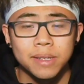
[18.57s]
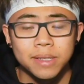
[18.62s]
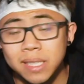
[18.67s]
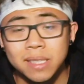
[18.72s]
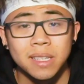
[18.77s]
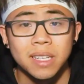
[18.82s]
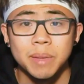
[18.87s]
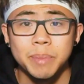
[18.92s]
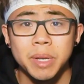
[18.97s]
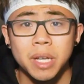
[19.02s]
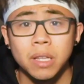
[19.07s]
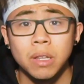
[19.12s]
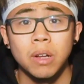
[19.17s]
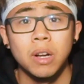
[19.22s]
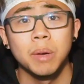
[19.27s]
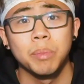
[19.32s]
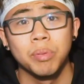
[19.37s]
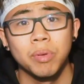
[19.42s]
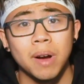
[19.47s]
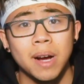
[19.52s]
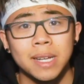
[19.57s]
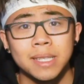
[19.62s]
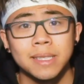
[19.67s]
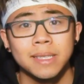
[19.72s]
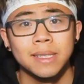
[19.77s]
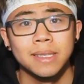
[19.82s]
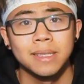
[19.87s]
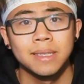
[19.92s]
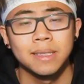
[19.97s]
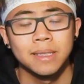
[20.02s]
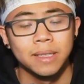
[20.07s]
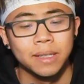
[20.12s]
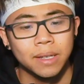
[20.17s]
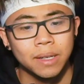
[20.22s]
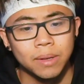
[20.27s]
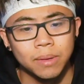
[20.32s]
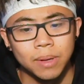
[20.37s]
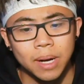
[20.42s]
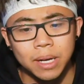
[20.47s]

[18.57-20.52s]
This is going to be a long process. You know,